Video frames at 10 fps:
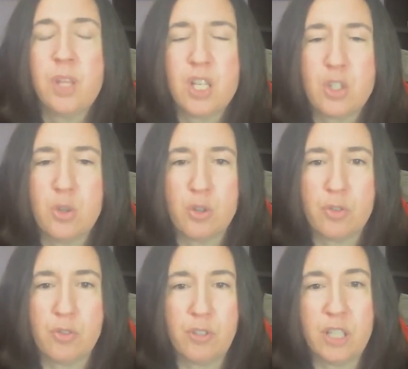so you're
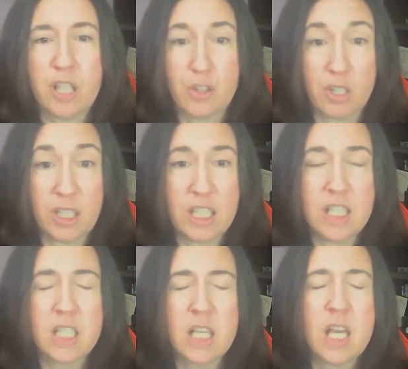fulfilling their
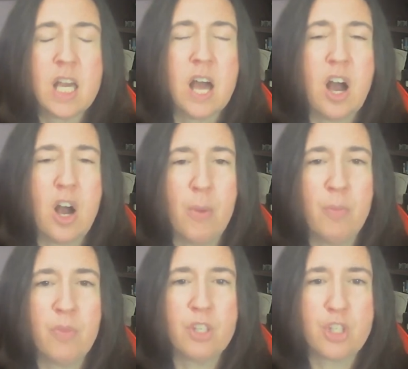needs.
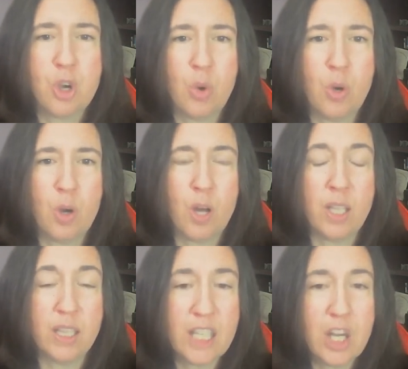Um, so a
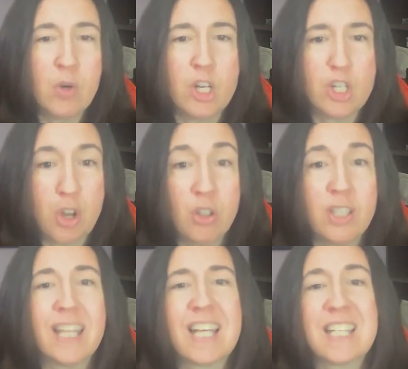Leo
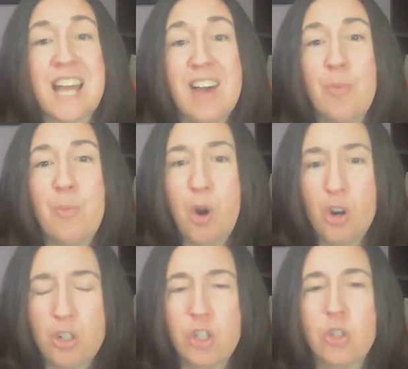adult likes to have a
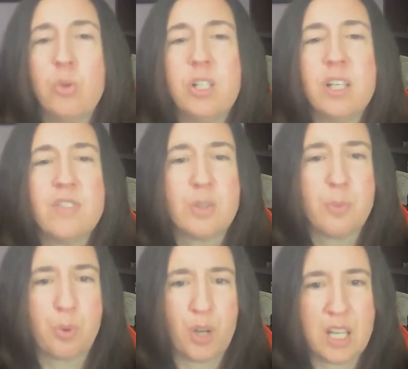partner who gives
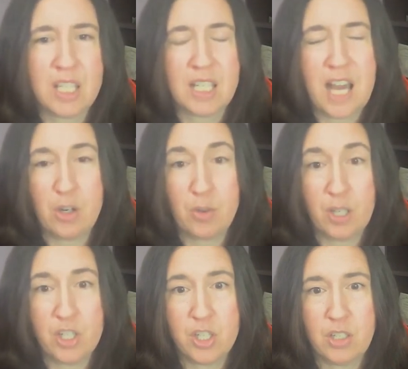them praise and
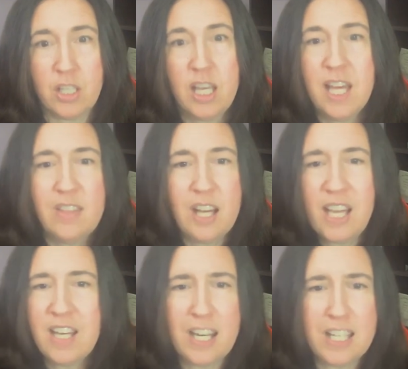adoration.
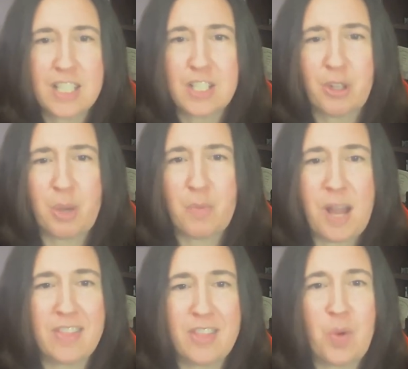Again, not necessarily a
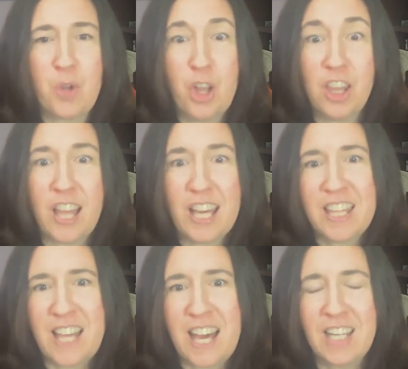bad thing. We all
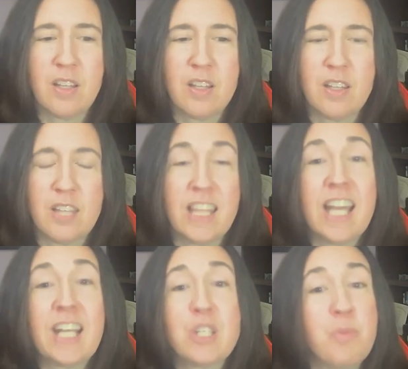like that. They
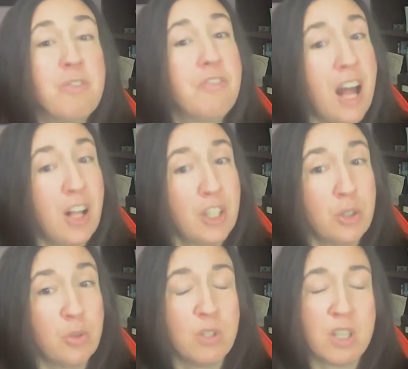like to be
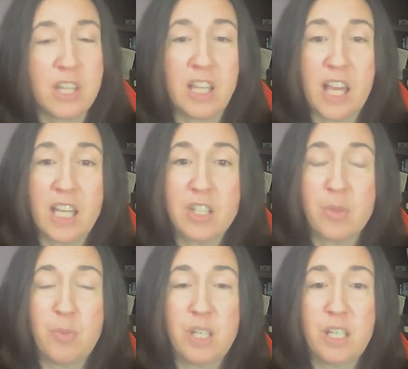valued. They like
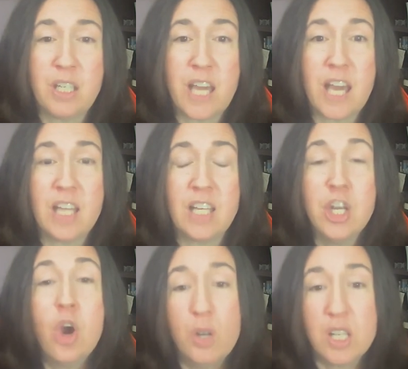to be
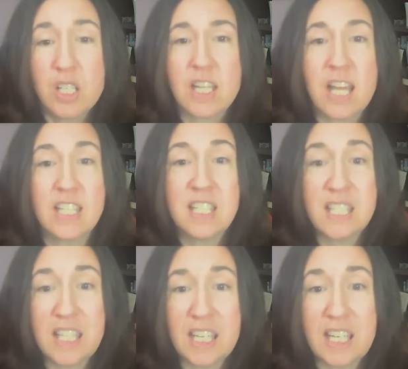noticed and
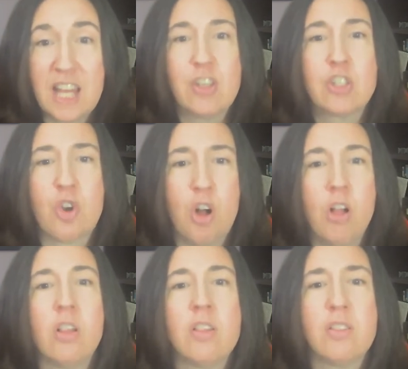seen and these are
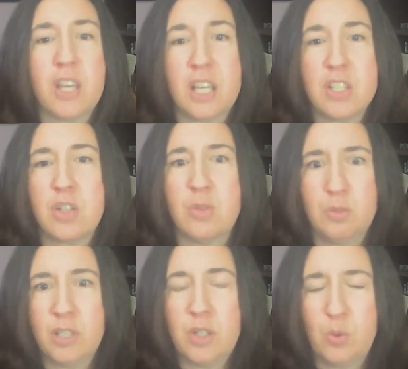all things that
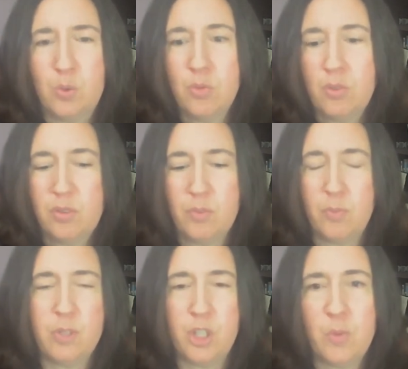that
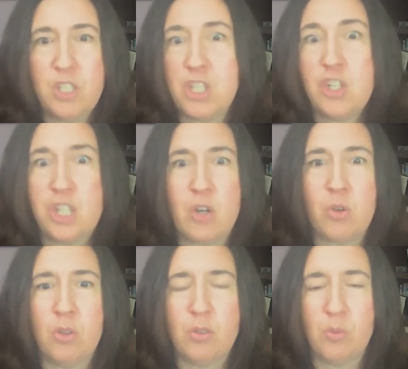humans in
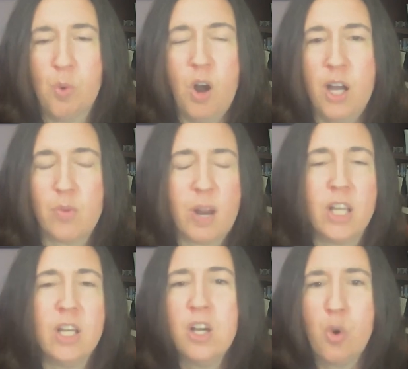general want
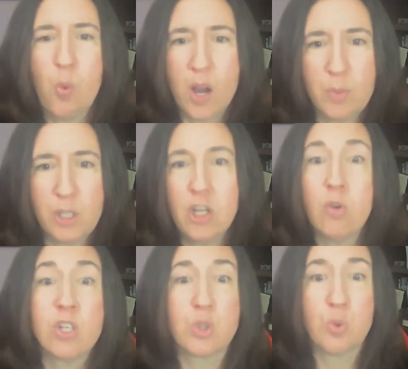right want to be
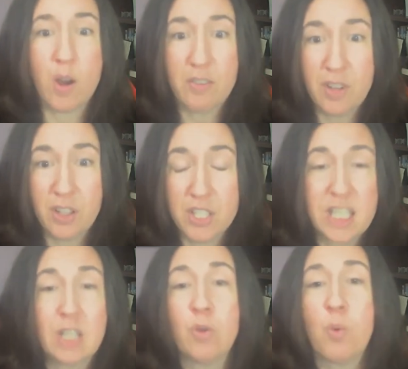noticed we want to felt
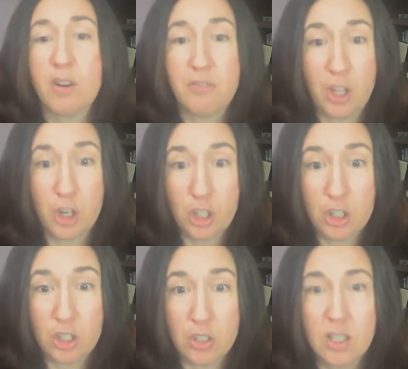seen we want to felt
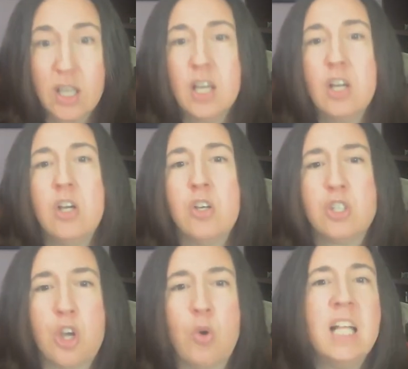heard
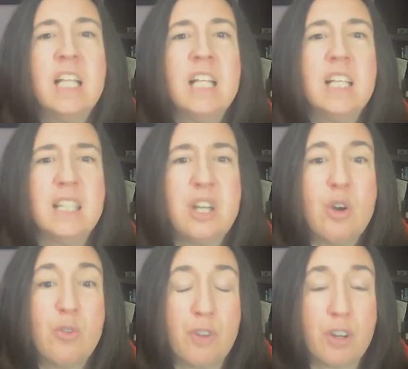so
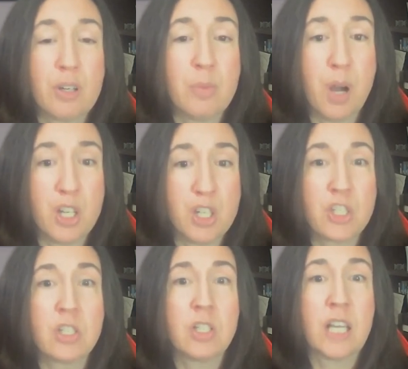leo very
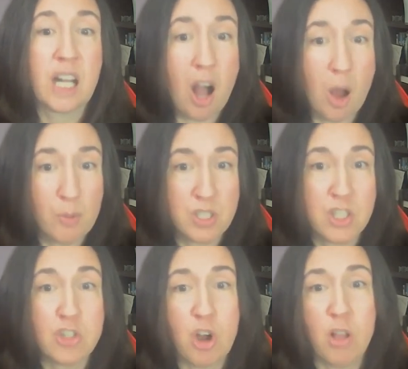much
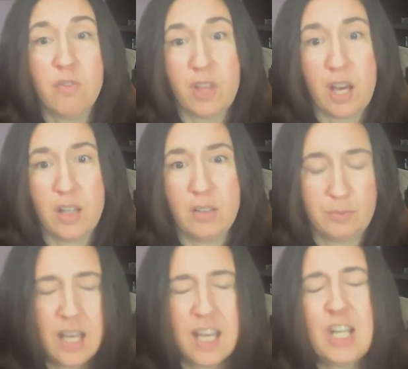encompasses all of that
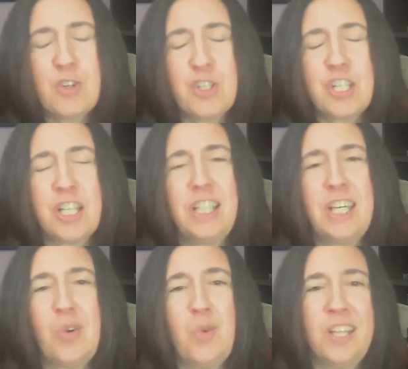
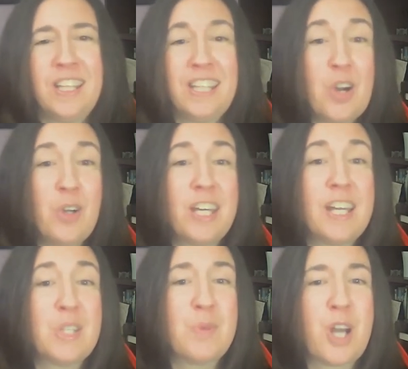interestingly when leo
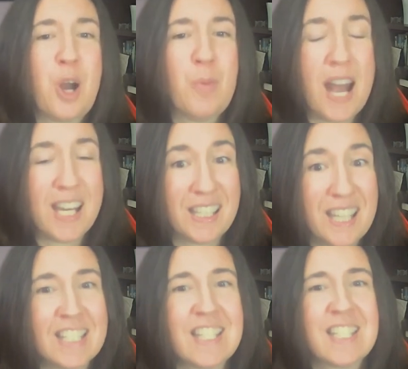kids become
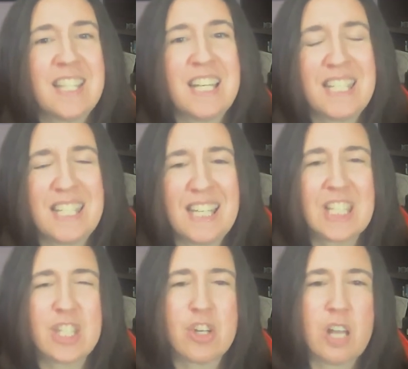adolescents and then
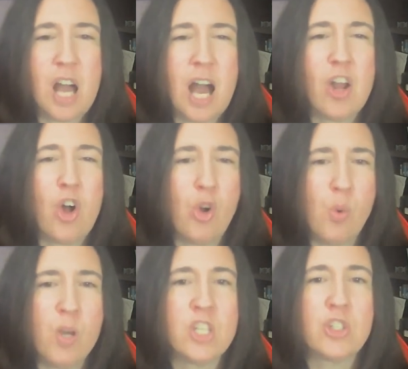teens they're not
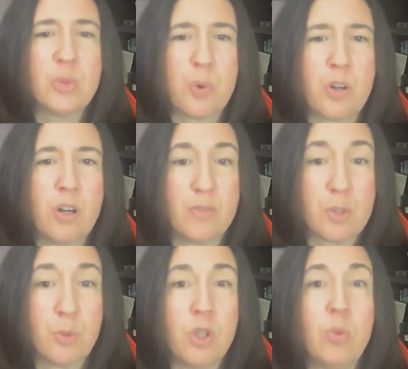always super
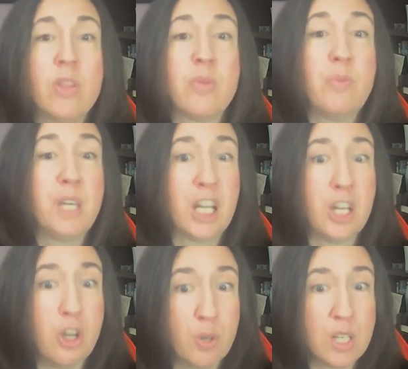comfortable with
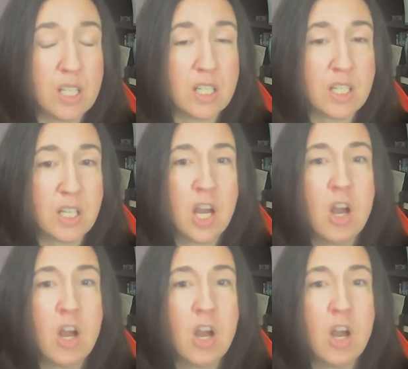being noticed